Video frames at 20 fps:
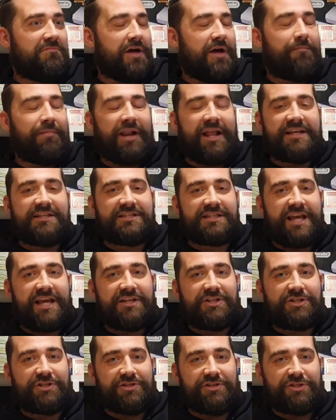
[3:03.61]
a
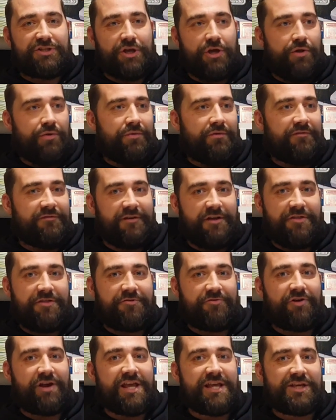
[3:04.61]
PlayStation 2 for
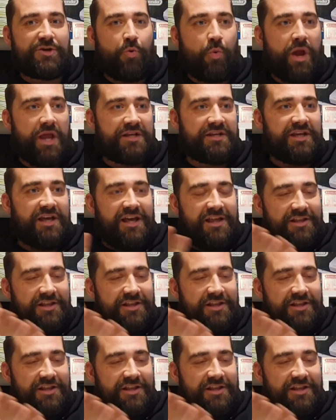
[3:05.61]
£3